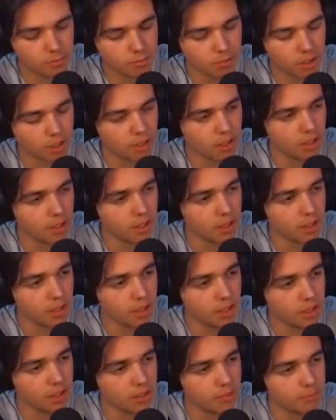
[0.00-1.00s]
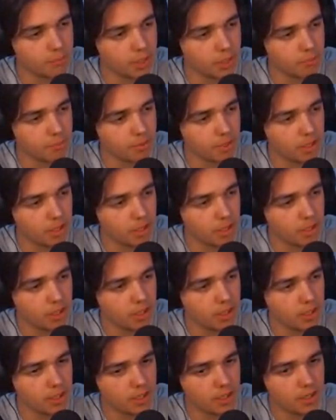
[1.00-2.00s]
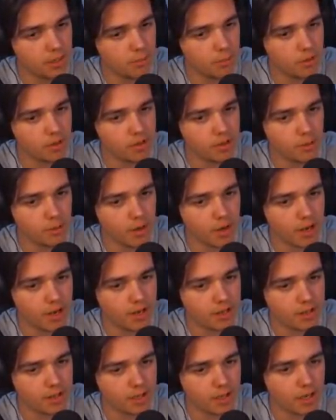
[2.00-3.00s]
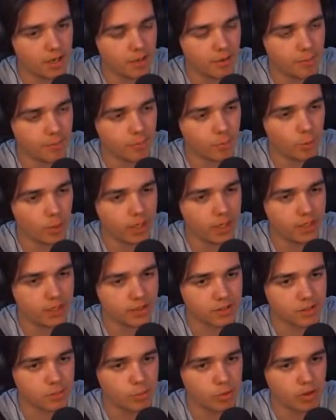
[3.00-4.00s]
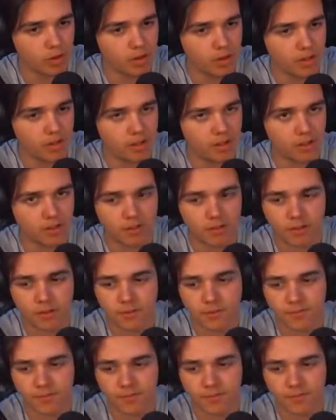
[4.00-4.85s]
Ba ba ba. Where are you at? I am waiting to spawn in.